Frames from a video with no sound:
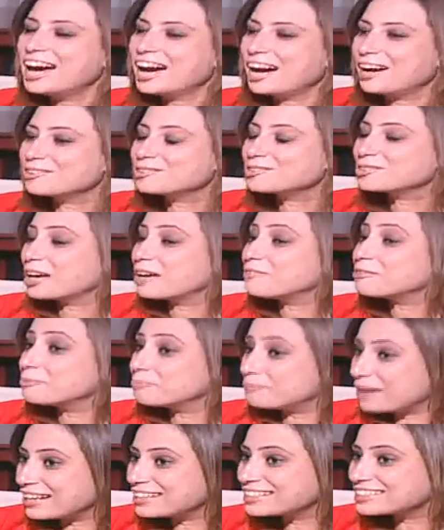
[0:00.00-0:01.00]
how to have
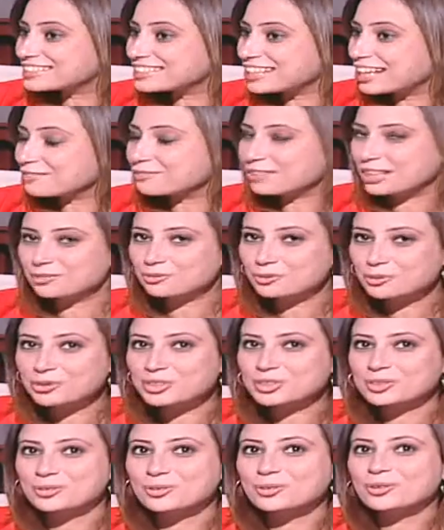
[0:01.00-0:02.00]
a balanced life, and we wish